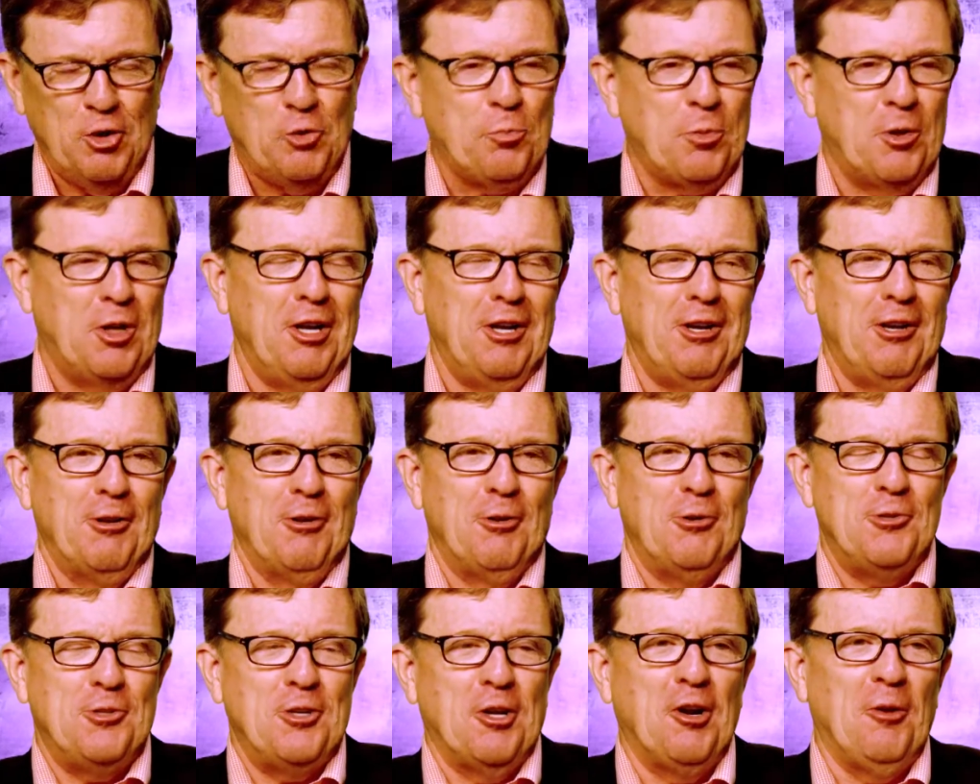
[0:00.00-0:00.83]
this
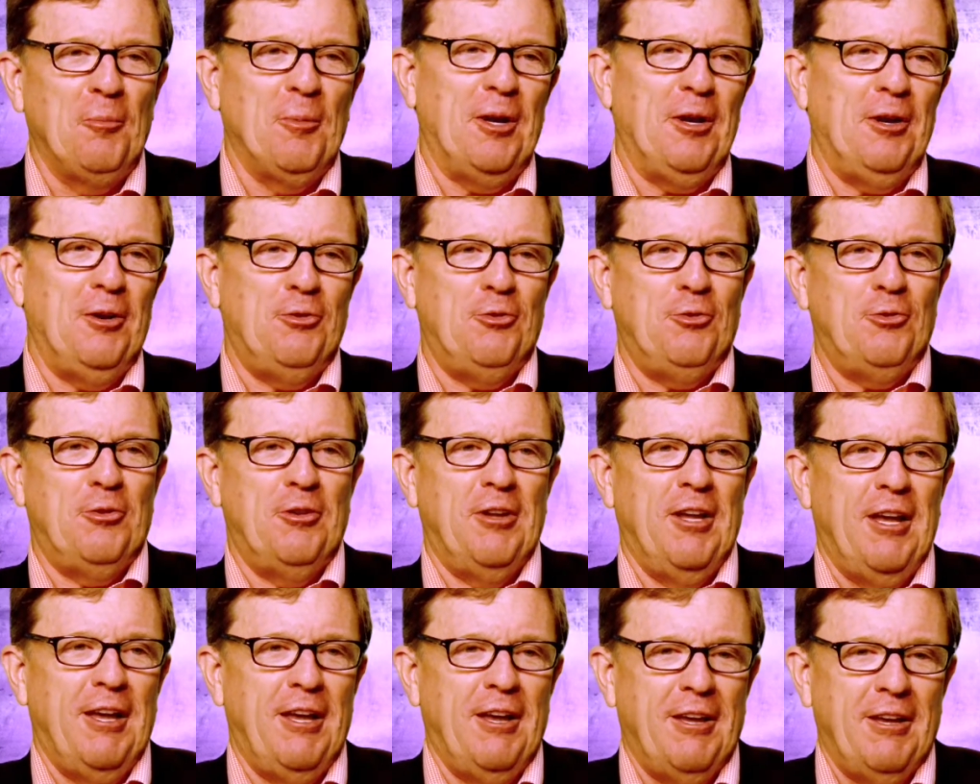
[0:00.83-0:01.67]
particular gentleman is,
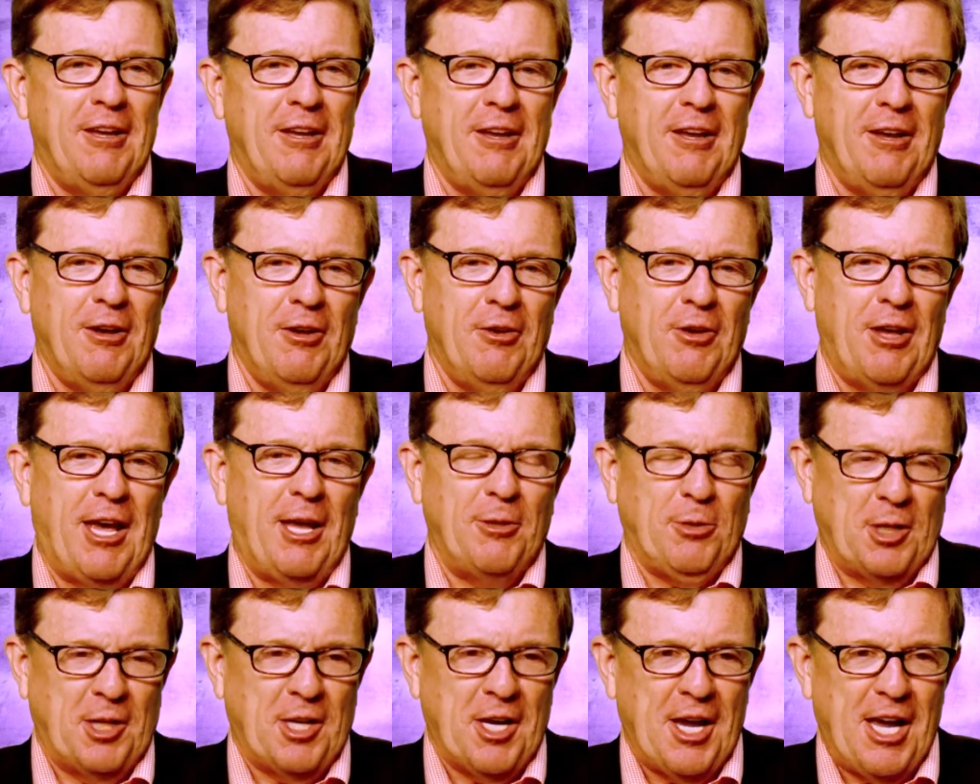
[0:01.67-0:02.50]

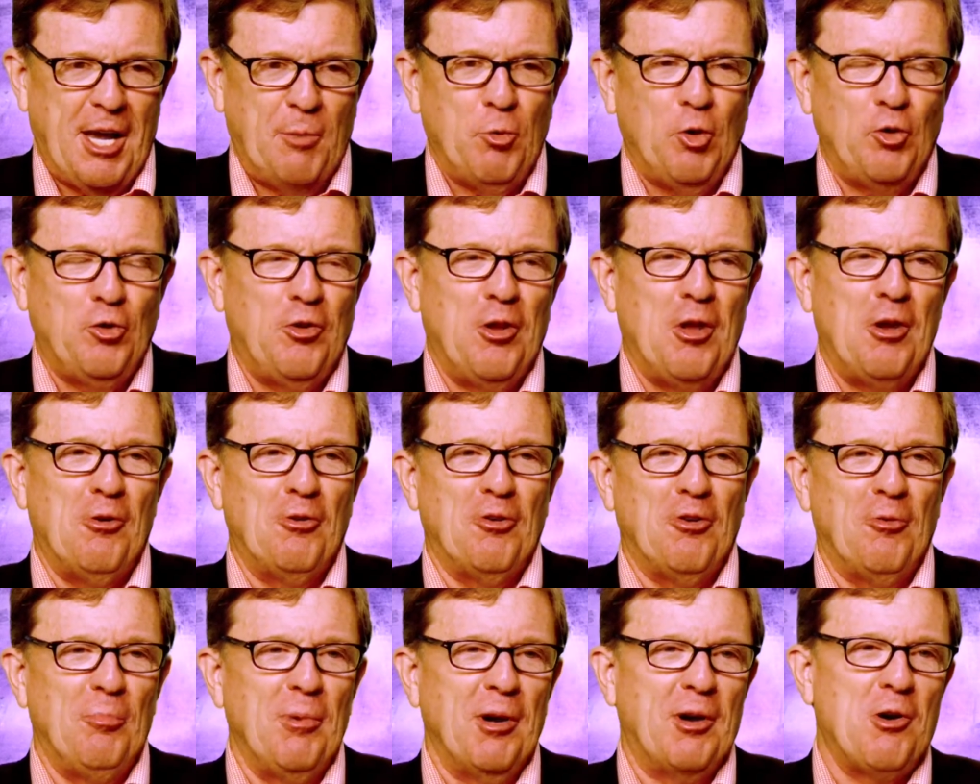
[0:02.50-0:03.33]
at the time, was the
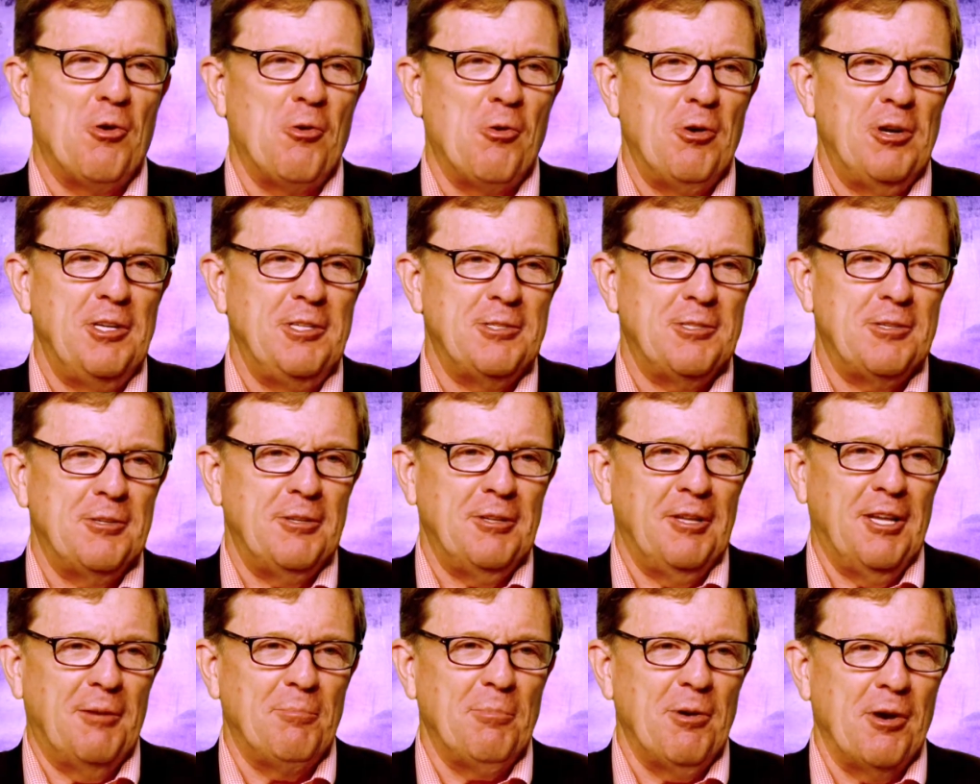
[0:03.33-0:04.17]
owner of McCoy's
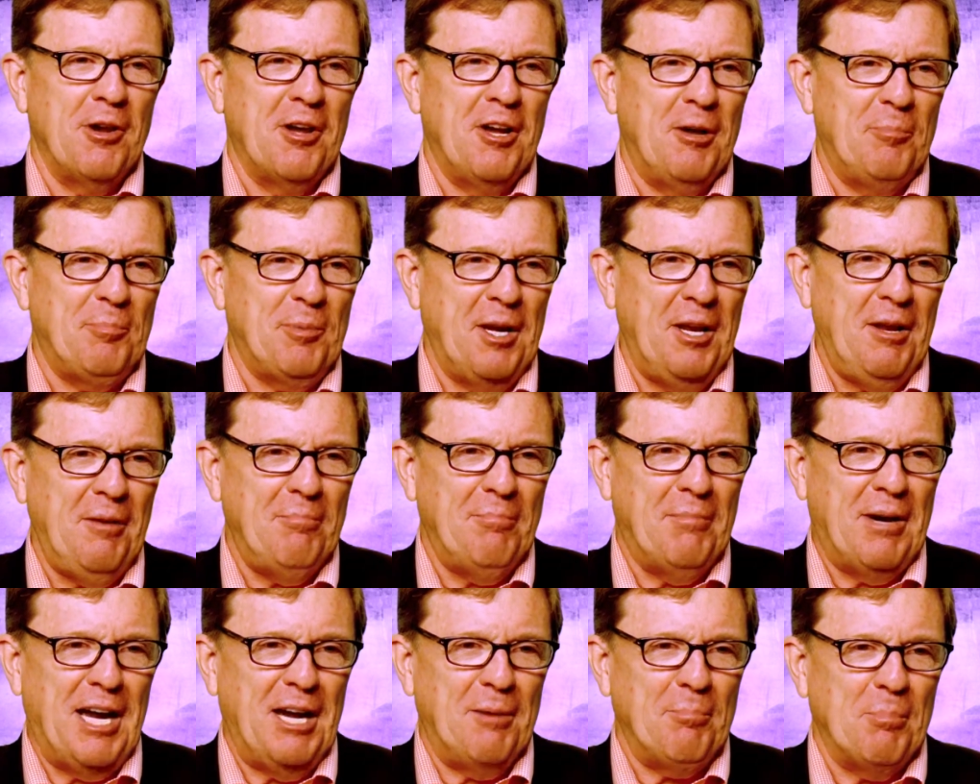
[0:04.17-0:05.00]
Lumber Company,
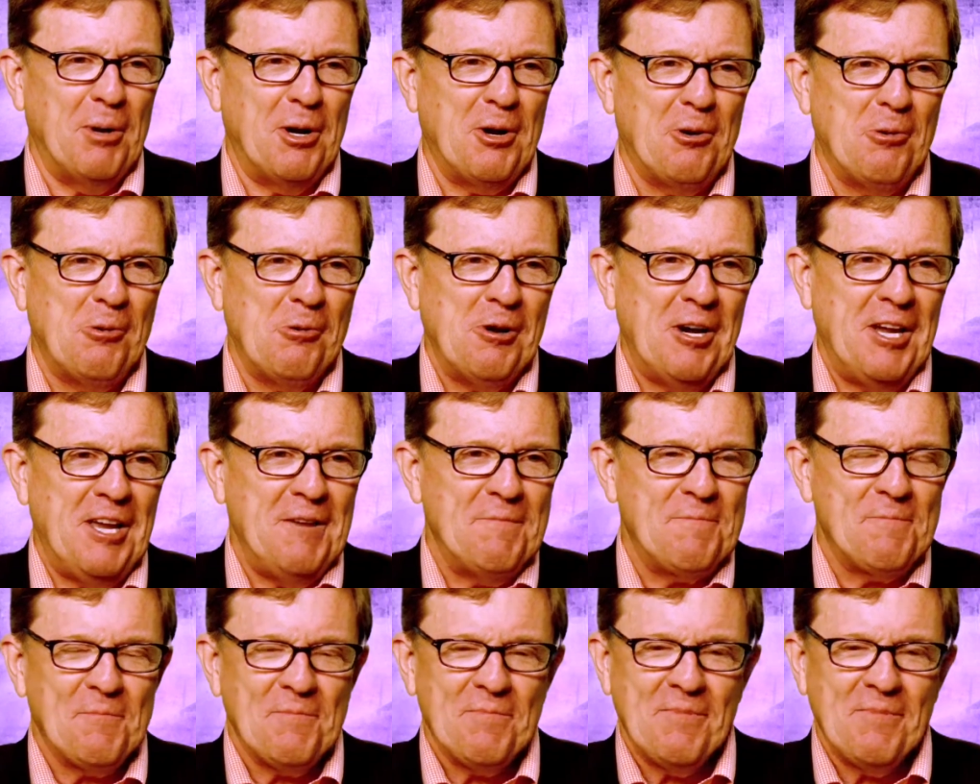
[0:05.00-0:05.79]
Mike McCoy.